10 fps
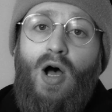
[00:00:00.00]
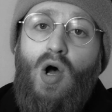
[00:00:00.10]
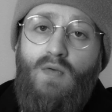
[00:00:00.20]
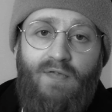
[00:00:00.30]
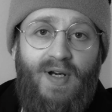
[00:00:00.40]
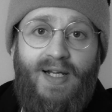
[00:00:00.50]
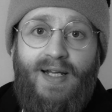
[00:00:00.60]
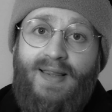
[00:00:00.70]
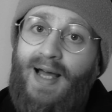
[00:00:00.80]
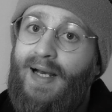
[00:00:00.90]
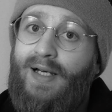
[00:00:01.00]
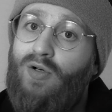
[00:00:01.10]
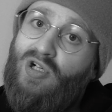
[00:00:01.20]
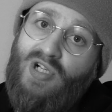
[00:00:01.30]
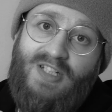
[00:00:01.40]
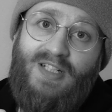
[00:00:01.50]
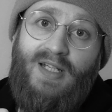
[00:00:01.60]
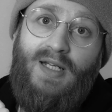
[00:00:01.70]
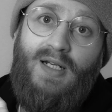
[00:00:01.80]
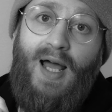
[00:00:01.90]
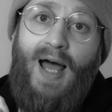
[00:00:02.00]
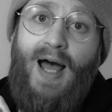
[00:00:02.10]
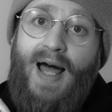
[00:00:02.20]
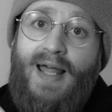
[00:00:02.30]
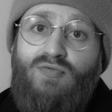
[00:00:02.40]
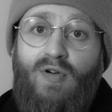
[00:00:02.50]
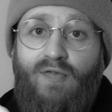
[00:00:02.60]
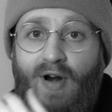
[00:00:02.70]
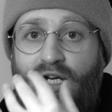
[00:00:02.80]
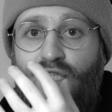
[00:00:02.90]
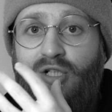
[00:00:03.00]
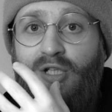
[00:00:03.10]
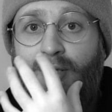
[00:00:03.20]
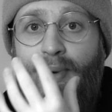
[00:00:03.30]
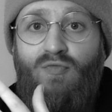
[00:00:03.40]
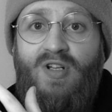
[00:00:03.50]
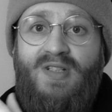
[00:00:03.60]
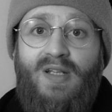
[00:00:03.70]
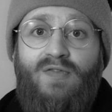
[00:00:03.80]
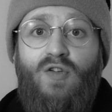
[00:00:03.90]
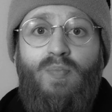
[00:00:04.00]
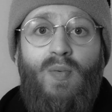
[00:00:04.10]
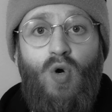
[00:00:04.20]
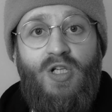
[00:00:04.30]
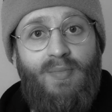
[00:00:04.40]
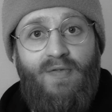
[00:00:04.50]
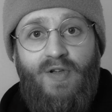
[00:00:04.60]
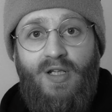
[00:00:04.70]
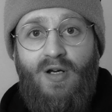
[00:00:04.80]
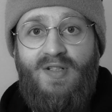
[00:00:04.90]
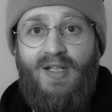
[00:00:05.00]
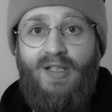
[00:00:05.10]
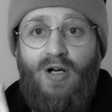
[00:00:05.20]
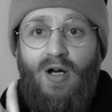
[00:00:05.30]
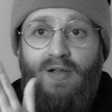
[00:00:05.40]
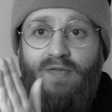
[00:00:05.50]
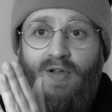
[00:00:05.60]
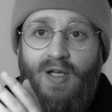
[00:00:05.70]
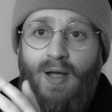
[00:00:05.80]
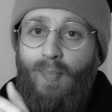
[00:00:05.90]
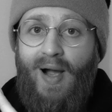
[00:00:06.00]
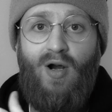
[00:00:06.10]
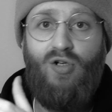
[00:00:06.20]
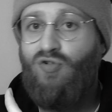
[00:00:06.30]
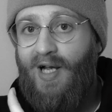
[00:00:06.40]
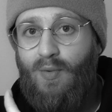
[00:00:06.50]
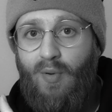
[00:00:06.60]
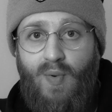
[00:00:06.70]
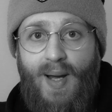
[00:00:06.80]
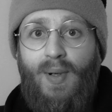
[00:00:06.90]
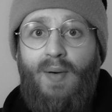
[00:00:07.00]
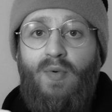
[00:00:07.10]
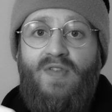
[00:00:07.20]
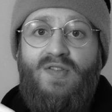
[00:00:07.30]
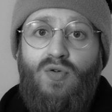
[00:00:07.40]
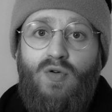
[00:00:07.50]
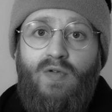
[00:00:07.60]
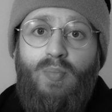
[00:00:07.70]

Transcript: Hopefully that little cutscene has refreshed your memories if you've been watching my videos and you're kind of back on track with where we're at with the story.